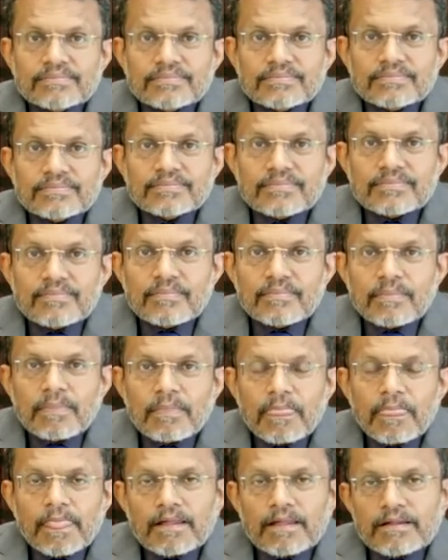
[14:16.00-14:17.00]

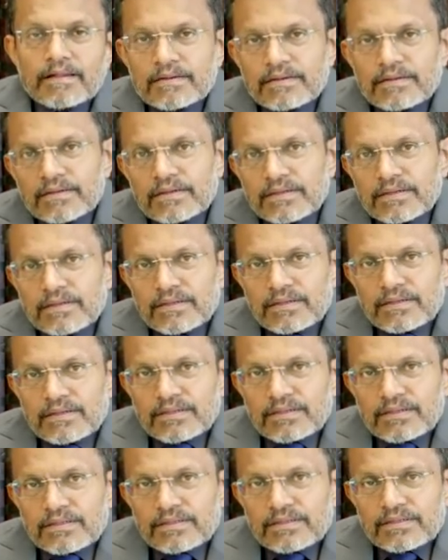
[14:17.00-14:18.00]

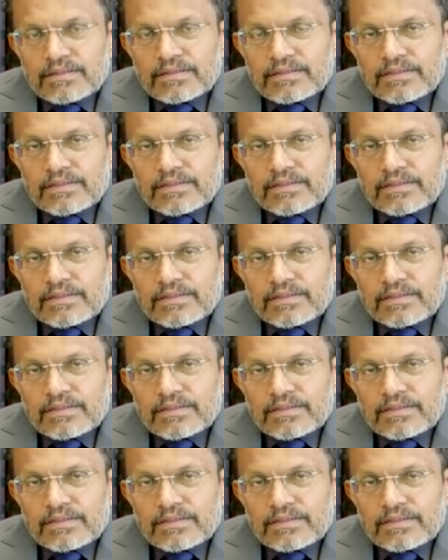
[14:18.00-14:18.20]
[no speech]